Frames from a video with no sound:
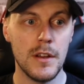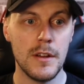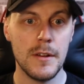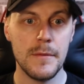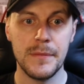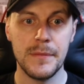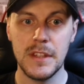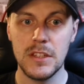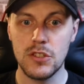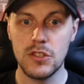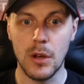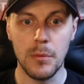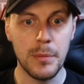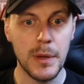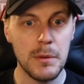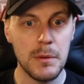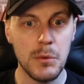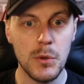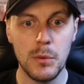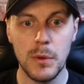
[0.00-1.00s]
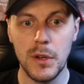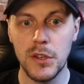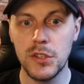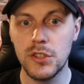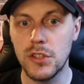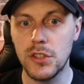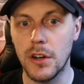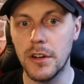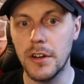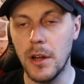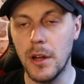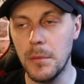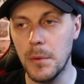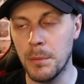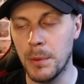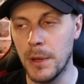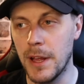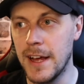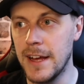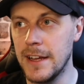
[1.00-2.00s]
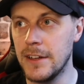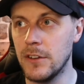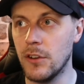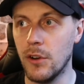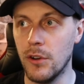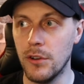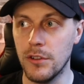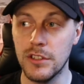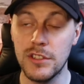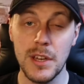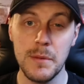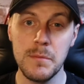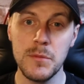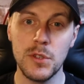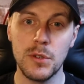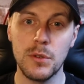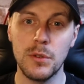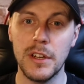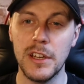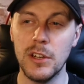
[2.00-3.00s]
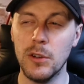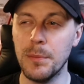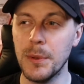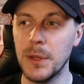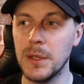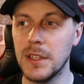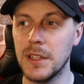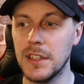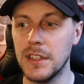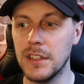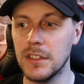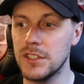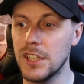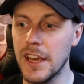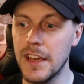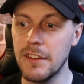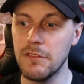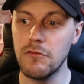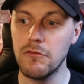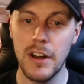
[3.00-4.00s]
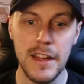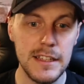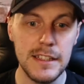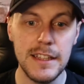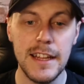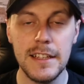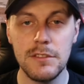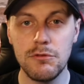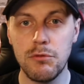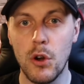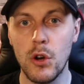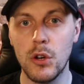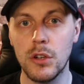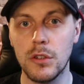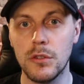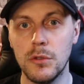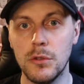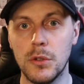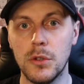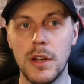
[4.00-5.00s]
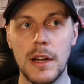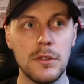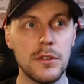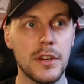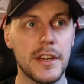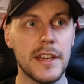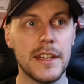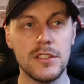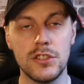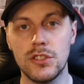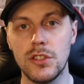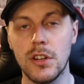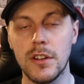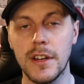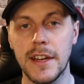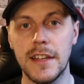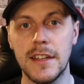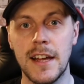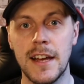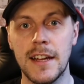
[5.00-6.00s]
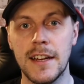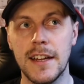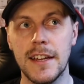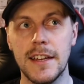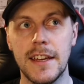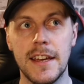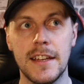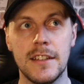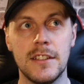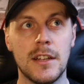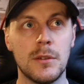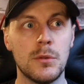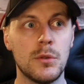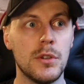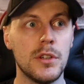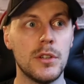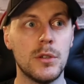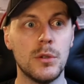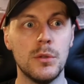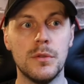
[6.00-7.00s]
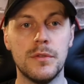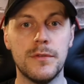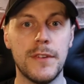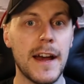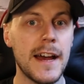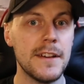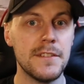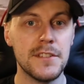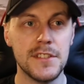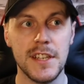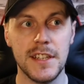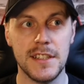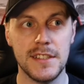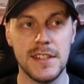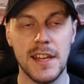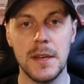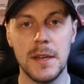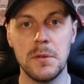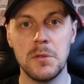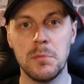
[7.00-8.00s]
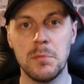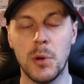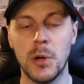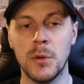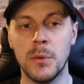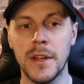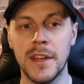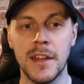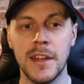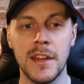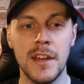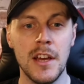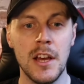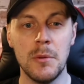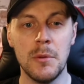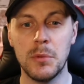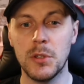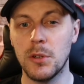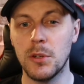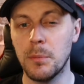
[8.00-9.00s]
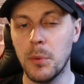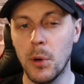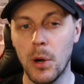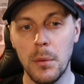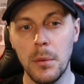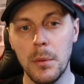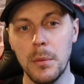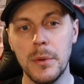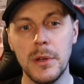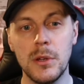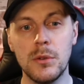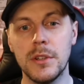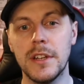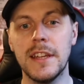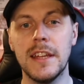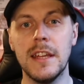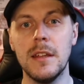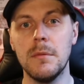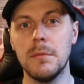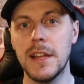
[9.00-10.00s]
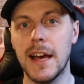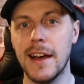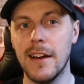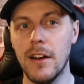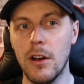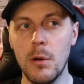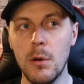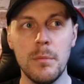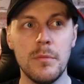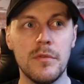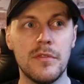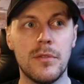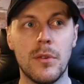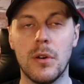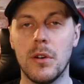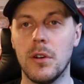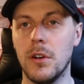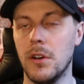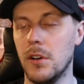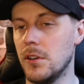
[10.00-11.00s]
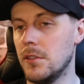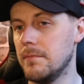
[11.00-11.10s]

some people will start up a plan, or the gyms are going to open and they'll say, right, let's rock and roll. I'm going to get stuck in at it again. I'm going to go 5-6 times per week. But they're probably going to keep that up for